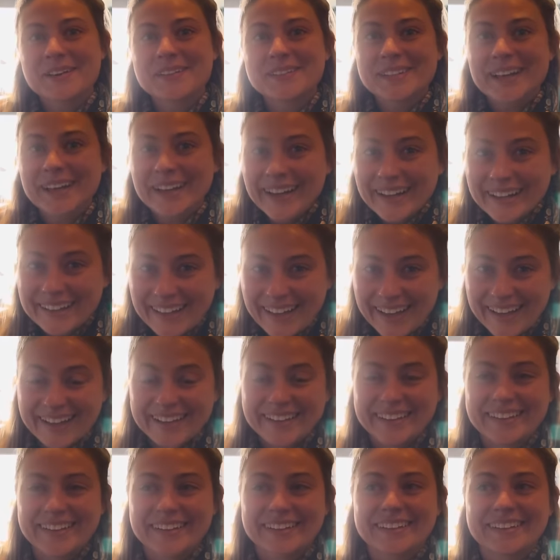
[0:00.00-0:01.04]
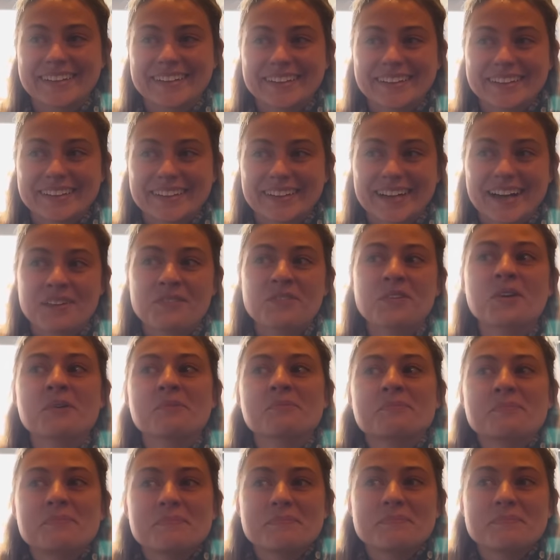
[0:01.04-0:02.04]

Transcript: was like, I feel